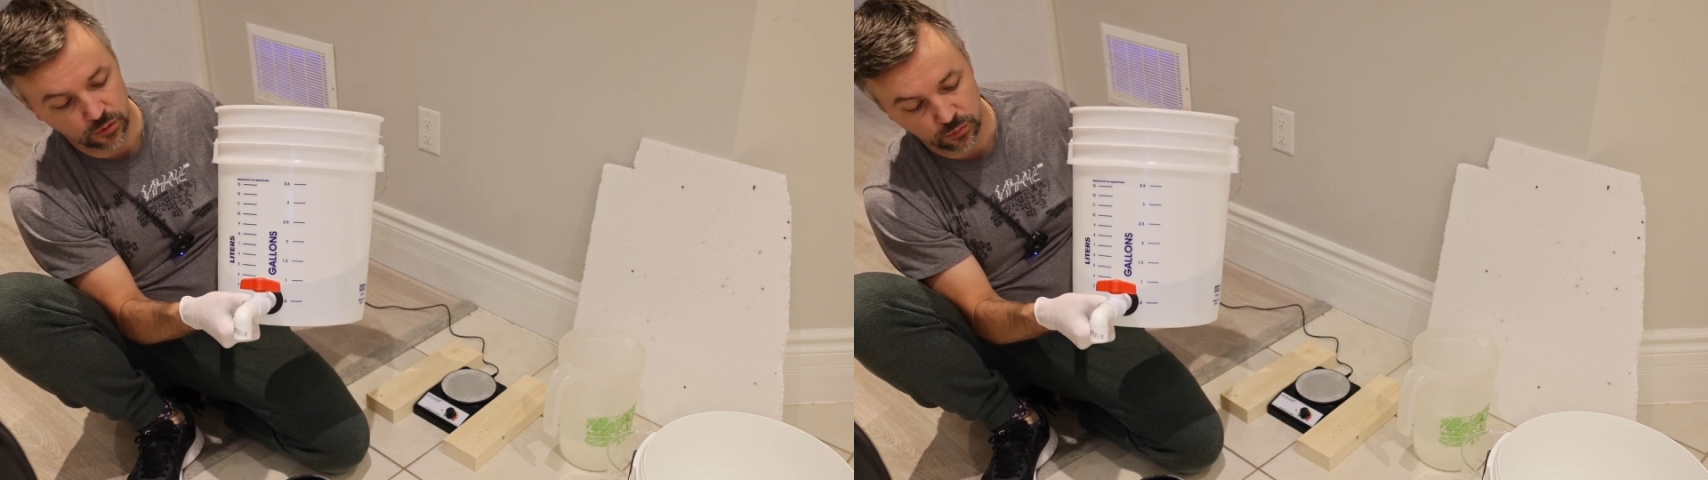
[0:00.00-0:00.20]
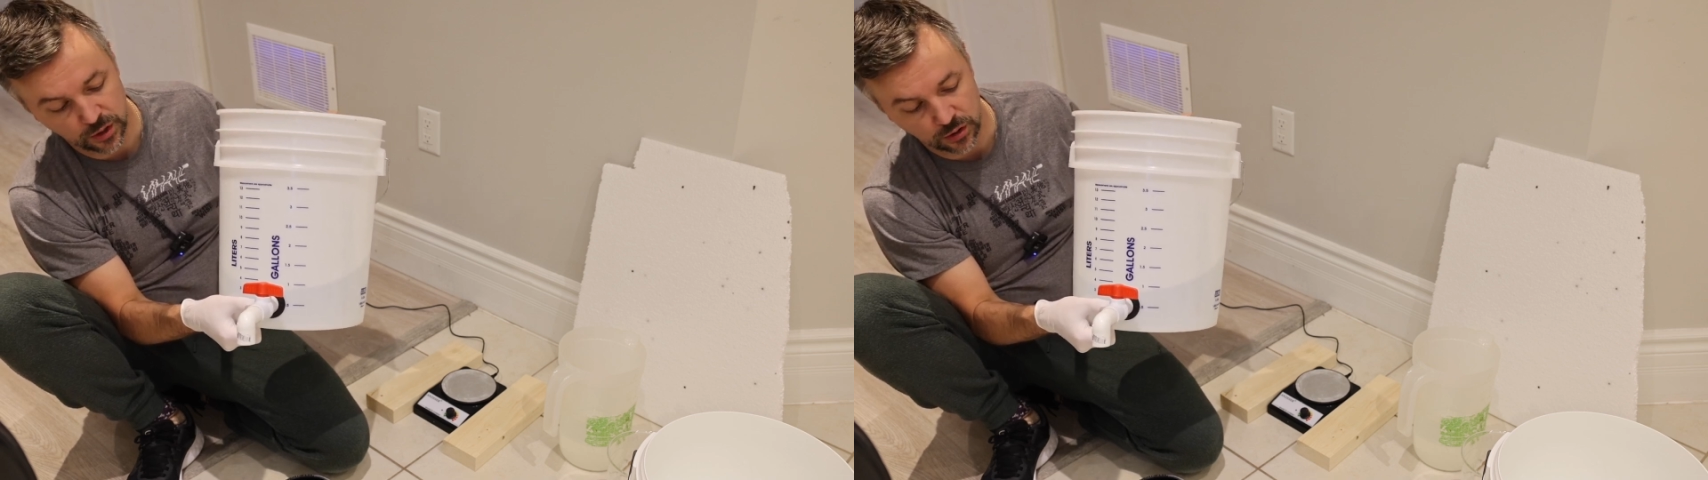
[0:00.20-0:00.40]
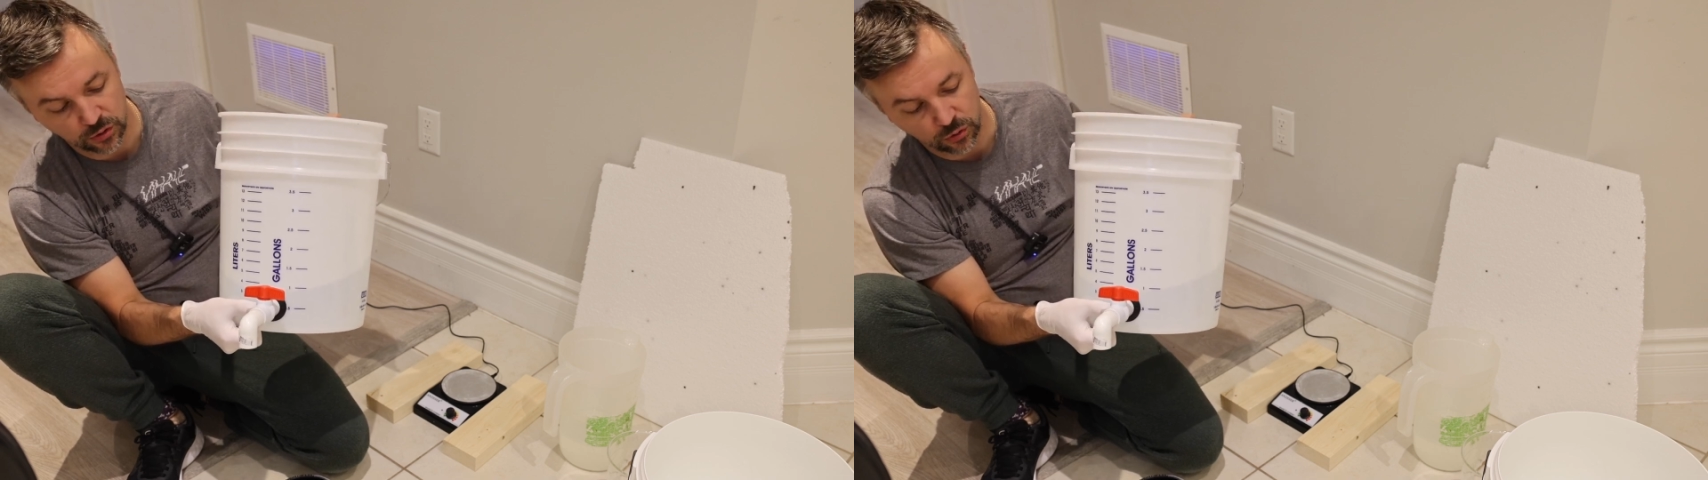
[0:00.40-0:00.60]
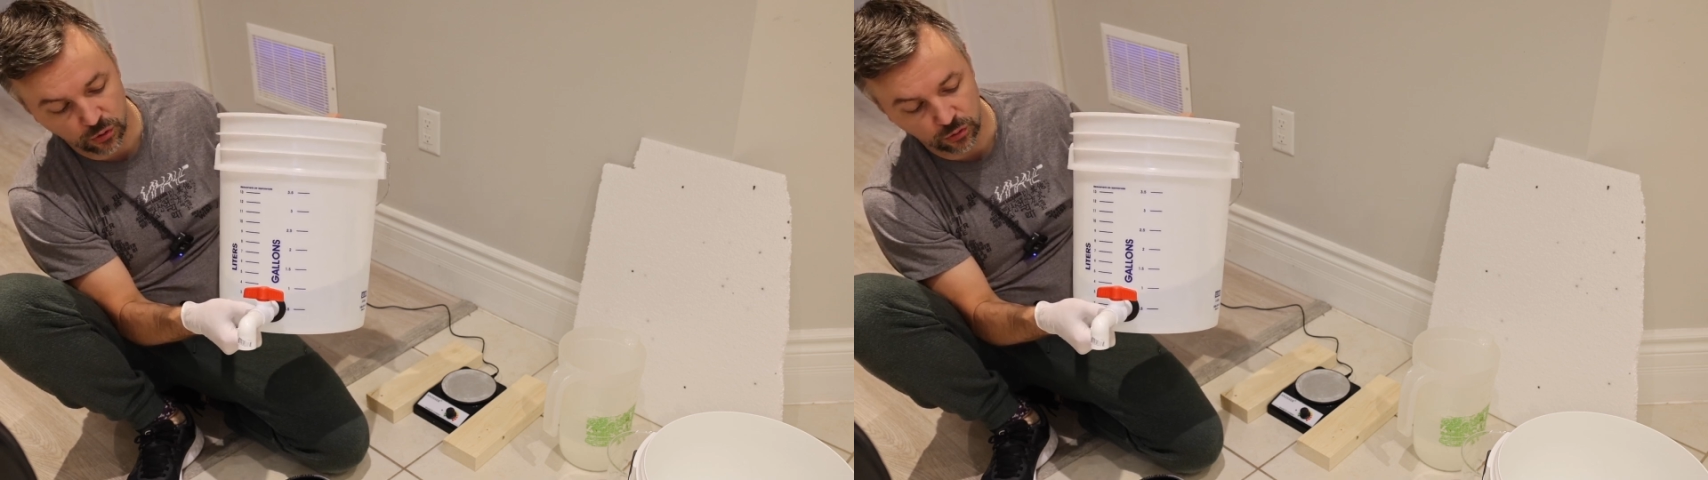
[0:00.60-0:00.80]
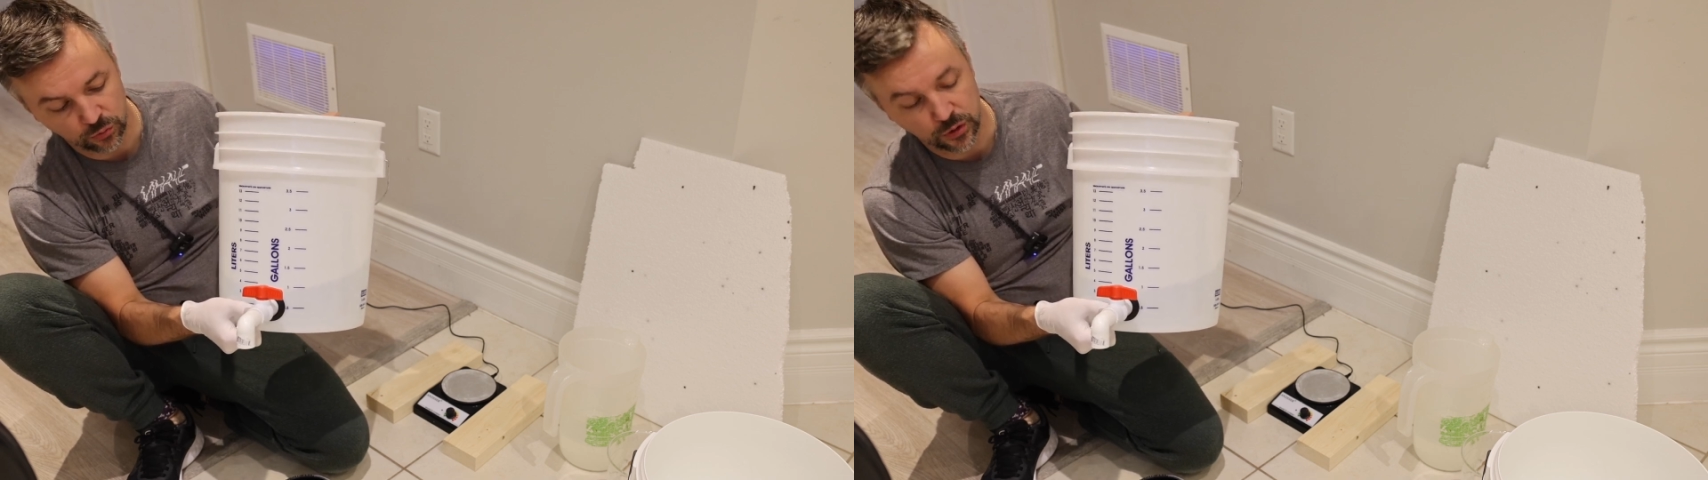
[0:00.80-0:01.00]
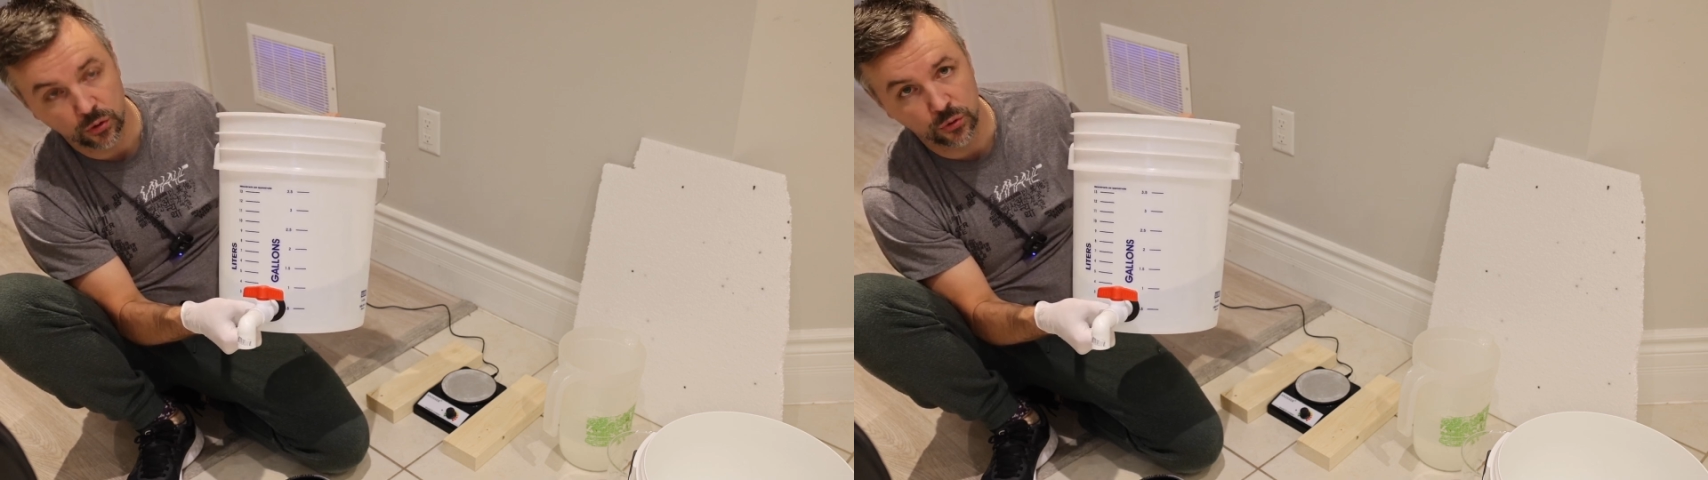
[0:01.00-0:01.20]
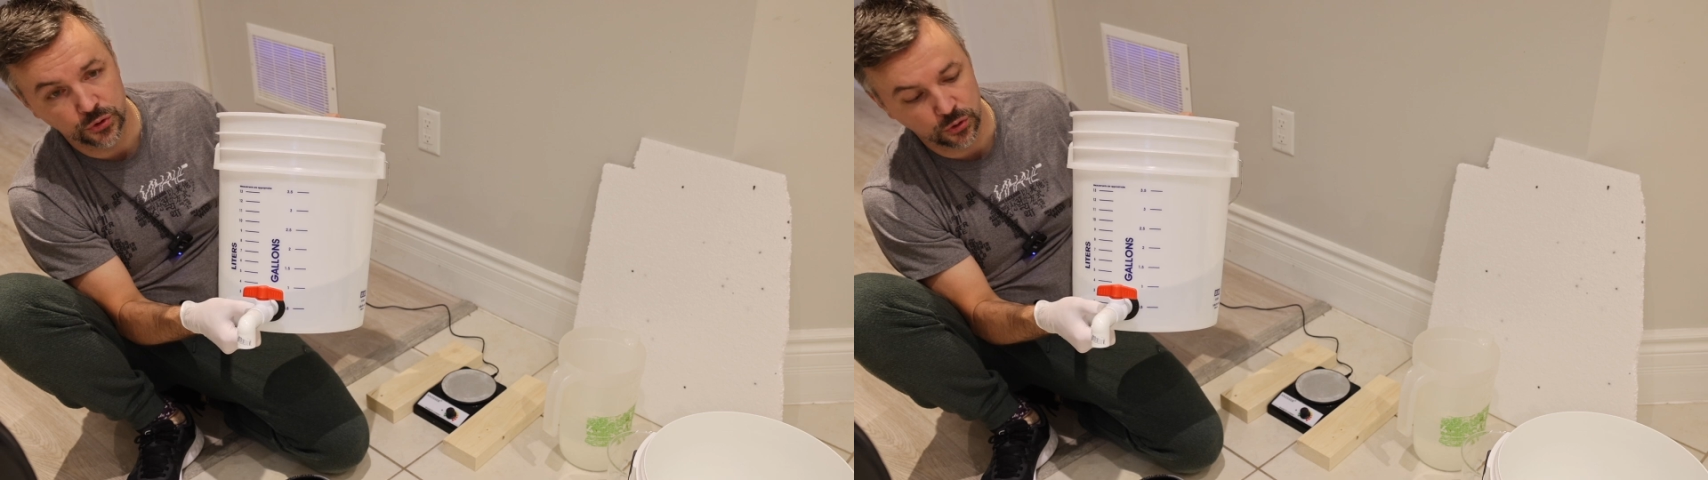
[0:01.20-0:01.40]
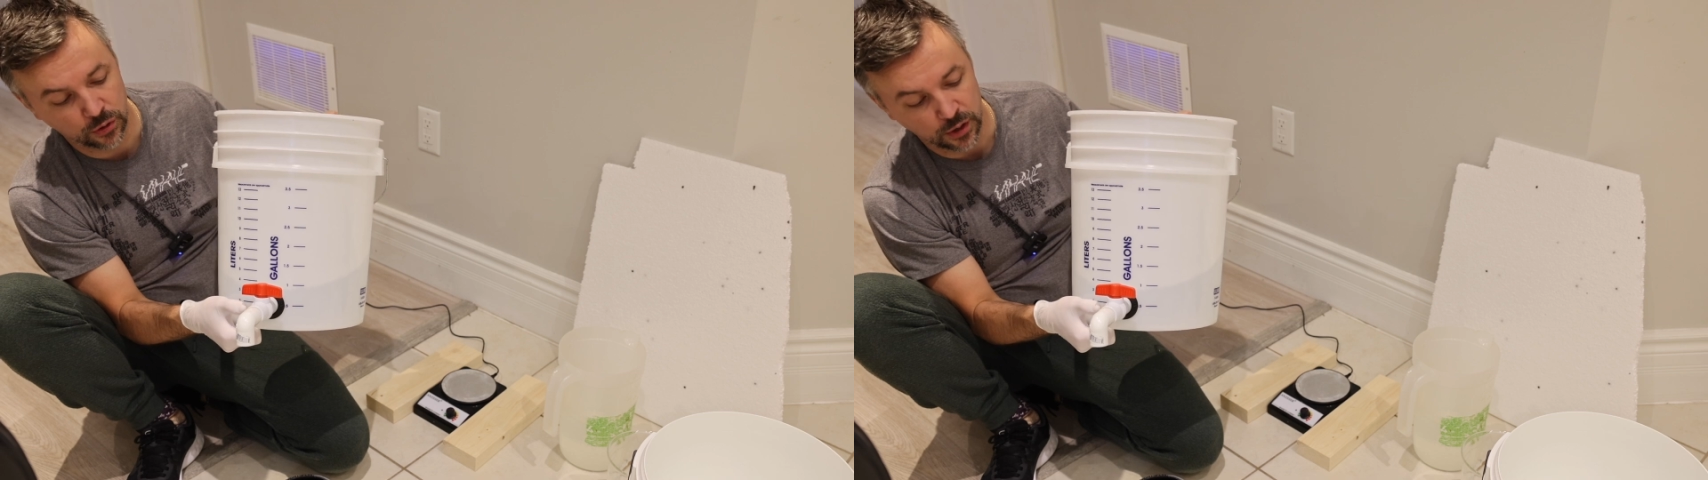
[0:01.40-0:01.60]
You make a hole with a hole
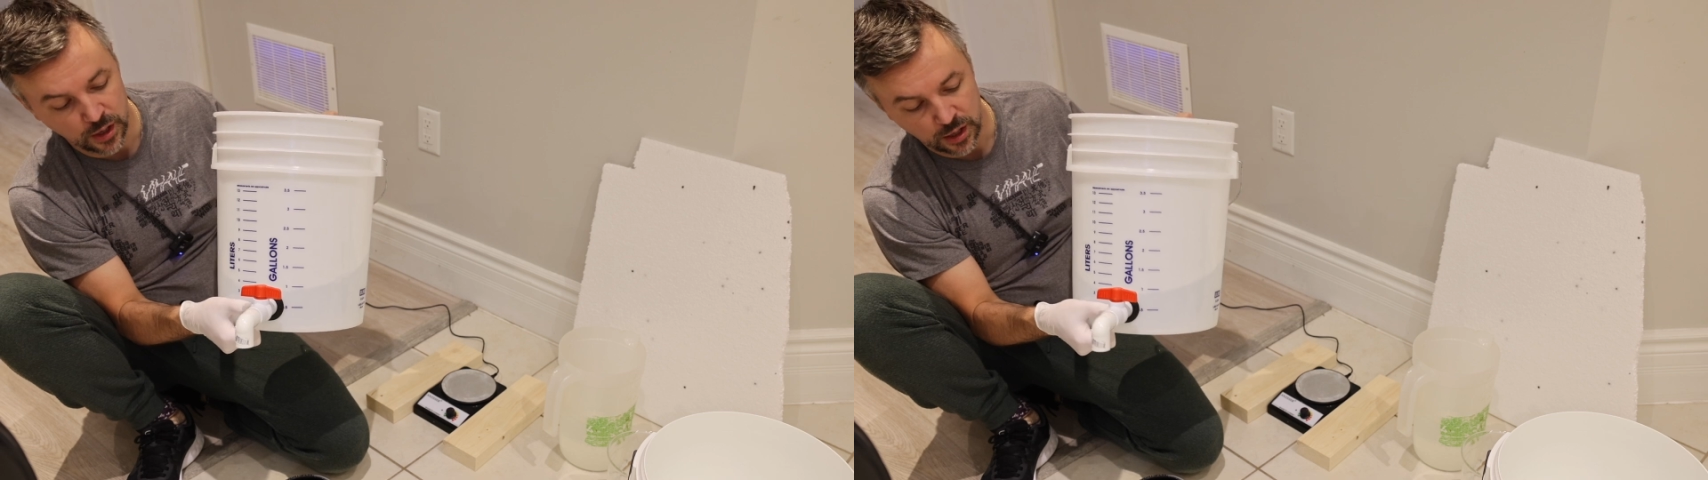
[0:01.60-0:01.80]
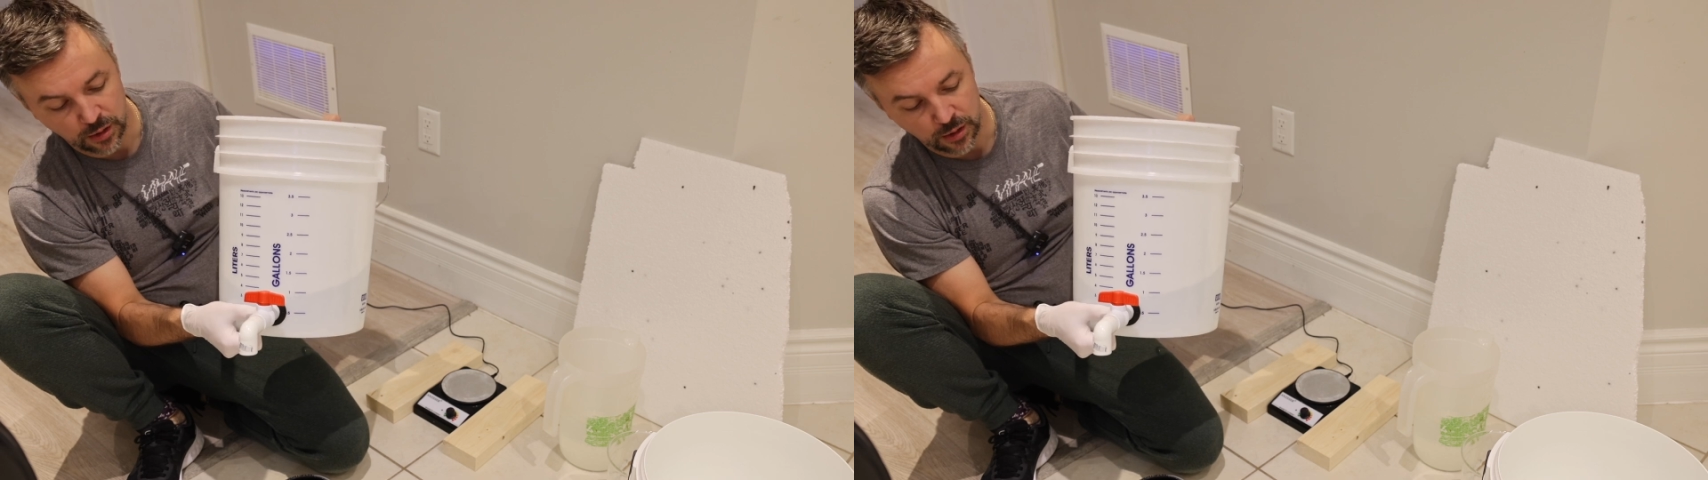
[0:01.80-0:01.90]
saw,